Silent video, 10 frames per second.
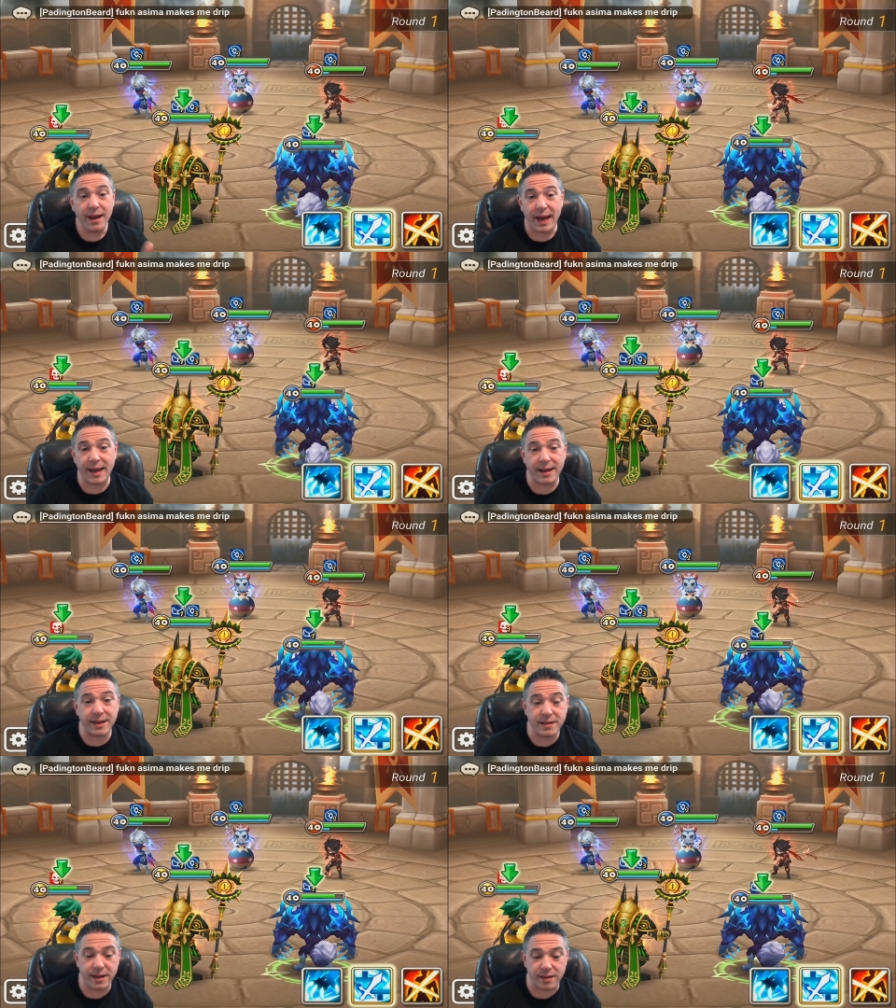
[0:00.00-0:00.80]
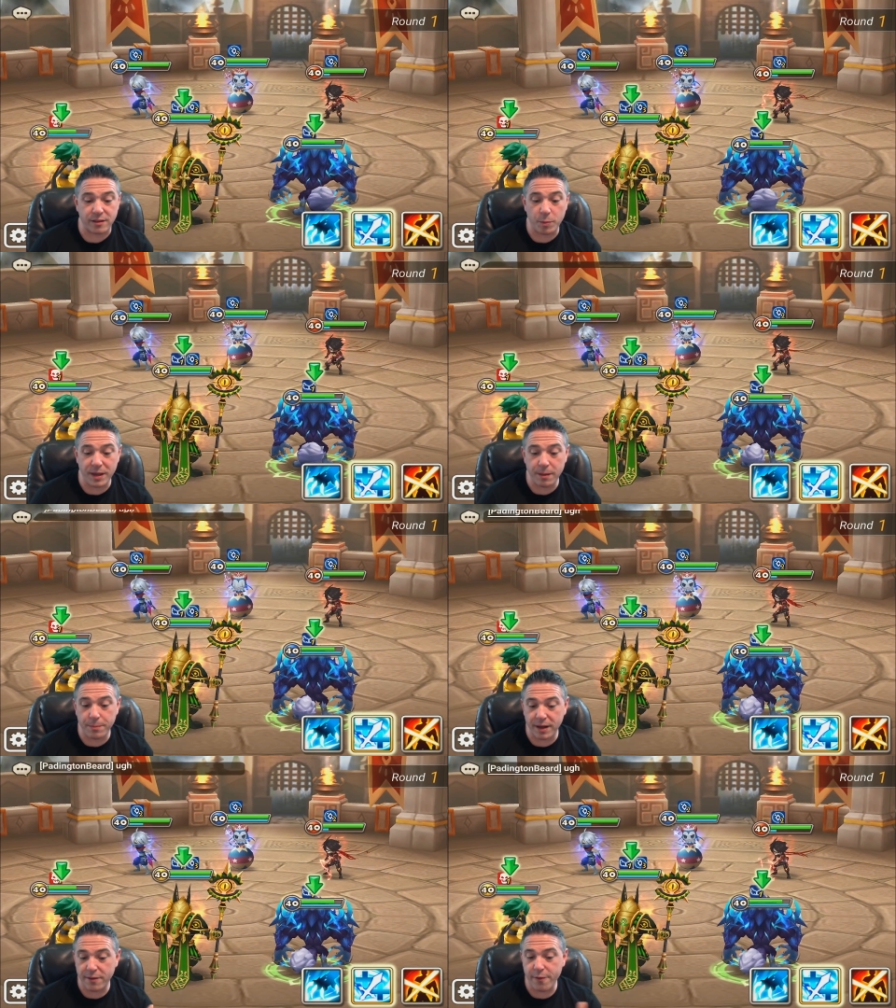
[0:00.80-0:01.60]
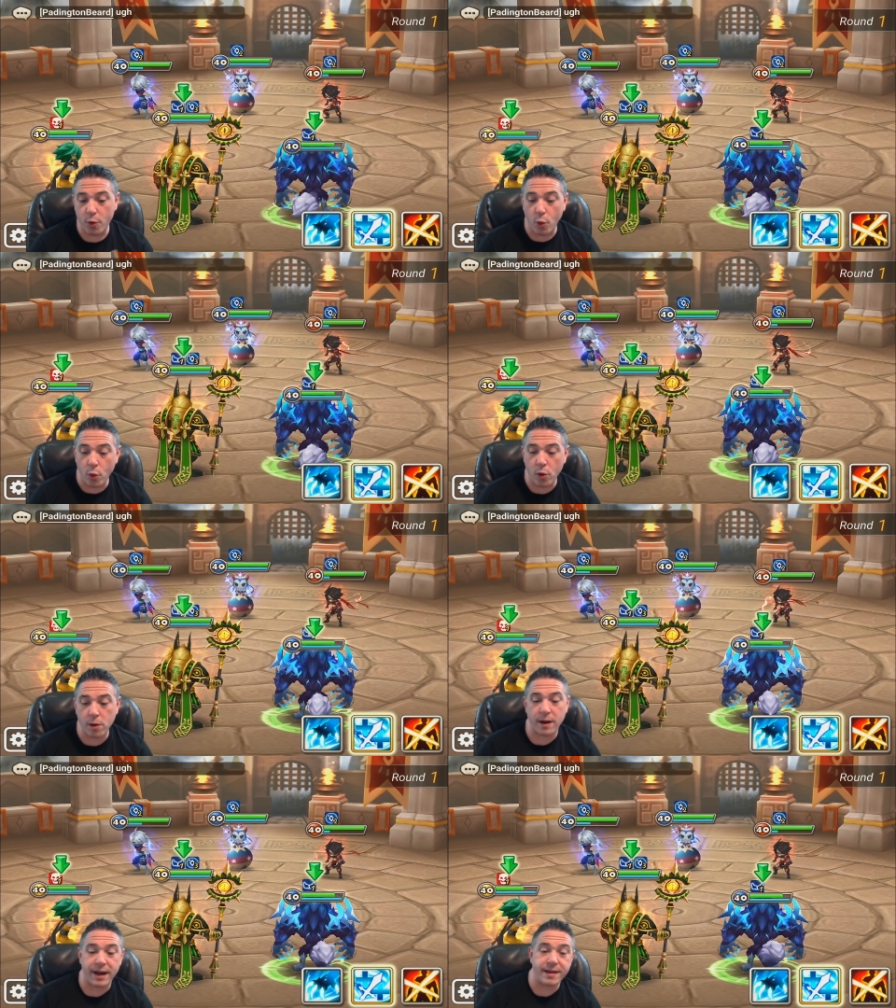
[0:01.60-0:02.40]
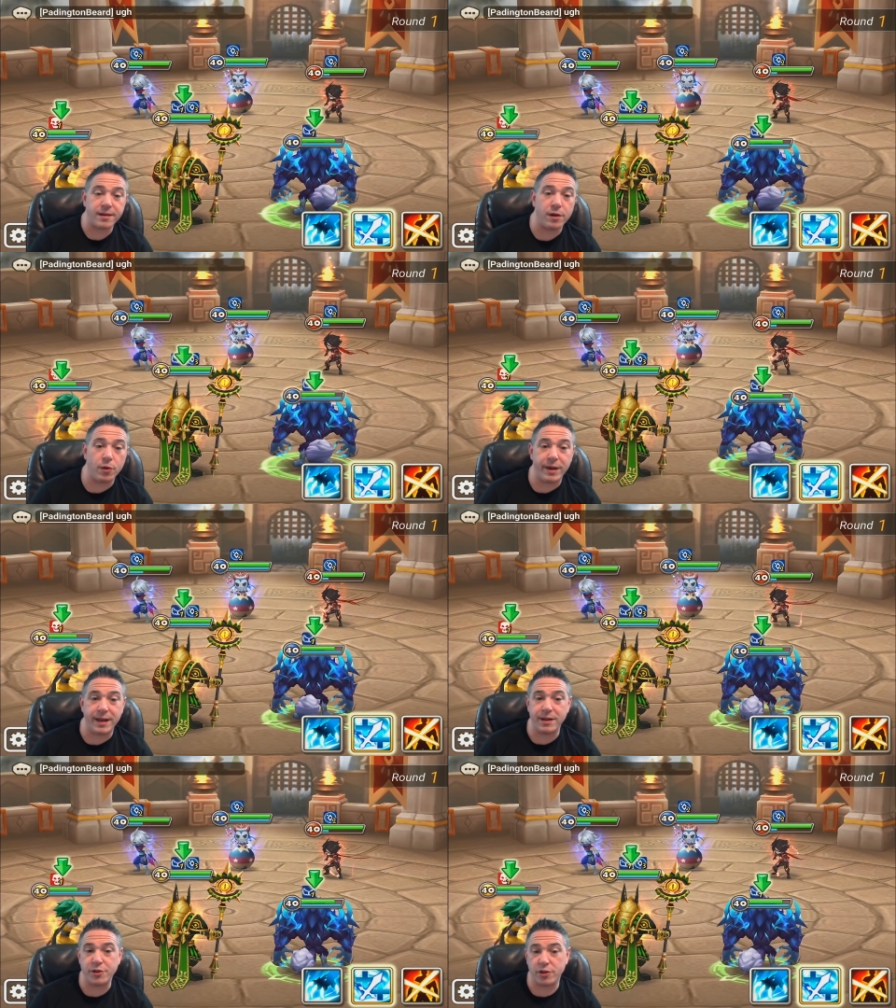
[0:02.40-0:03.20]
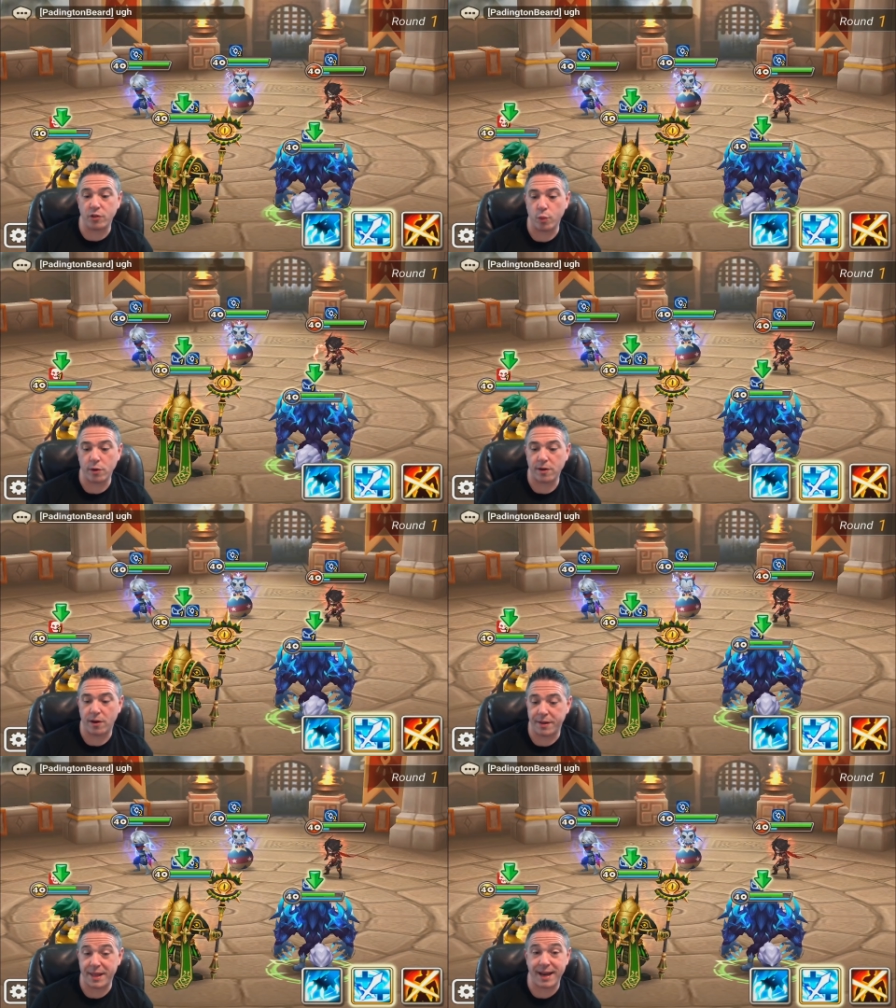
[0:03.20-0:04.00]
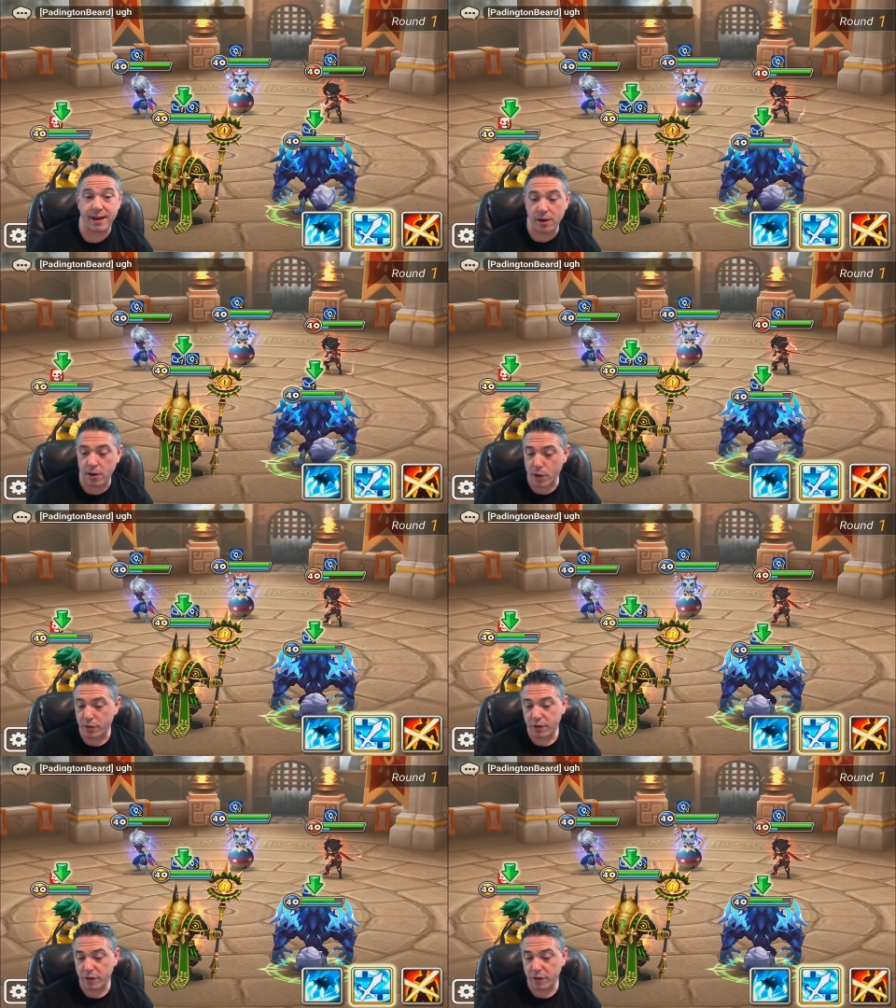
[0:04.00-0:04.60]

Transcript: and I can take the speed buff, or I could go in and just work on that Garo.